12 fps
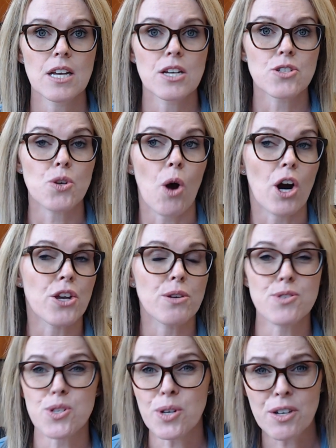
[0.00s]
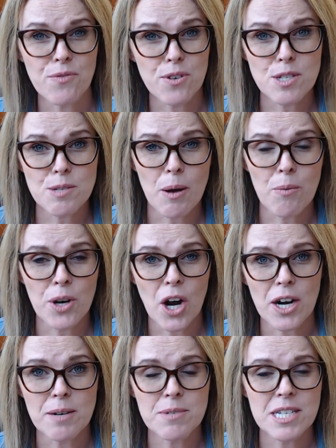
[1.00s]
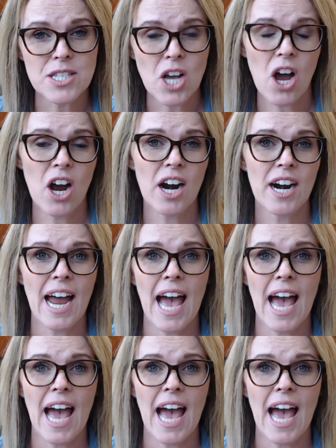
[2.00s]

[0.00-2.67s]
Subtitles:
So are you still confused about what RMDs are?